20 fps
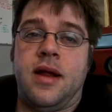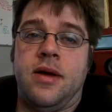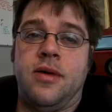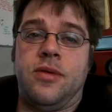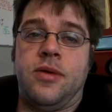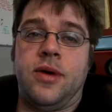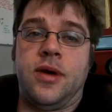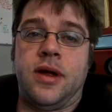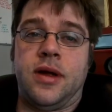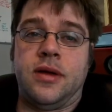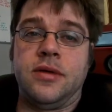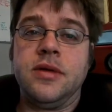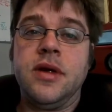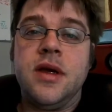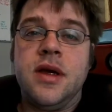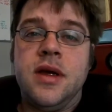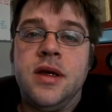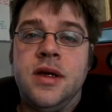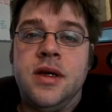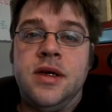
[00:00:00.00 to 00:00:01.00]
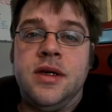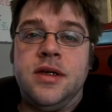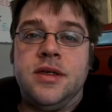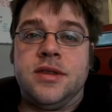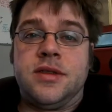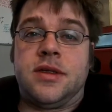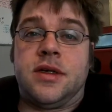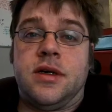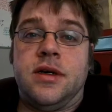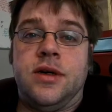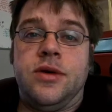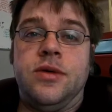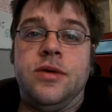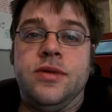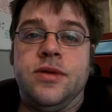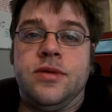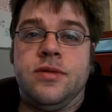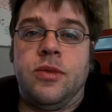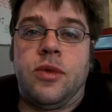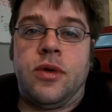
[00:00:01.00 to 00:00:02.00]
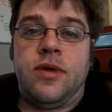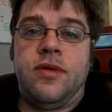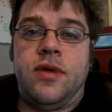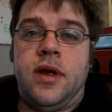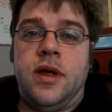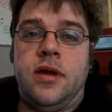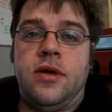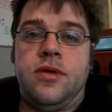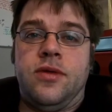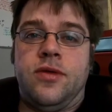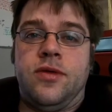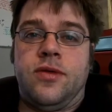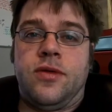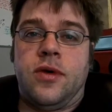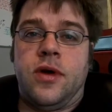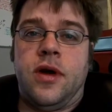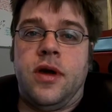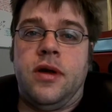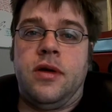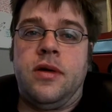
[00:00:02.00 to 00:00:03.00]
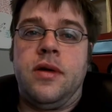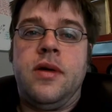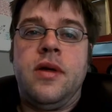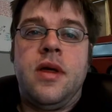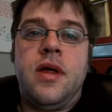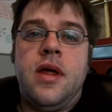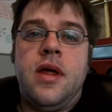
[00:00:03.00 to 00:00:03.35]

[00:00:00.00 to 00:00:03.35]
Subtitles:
I want to start doing some more videos for you.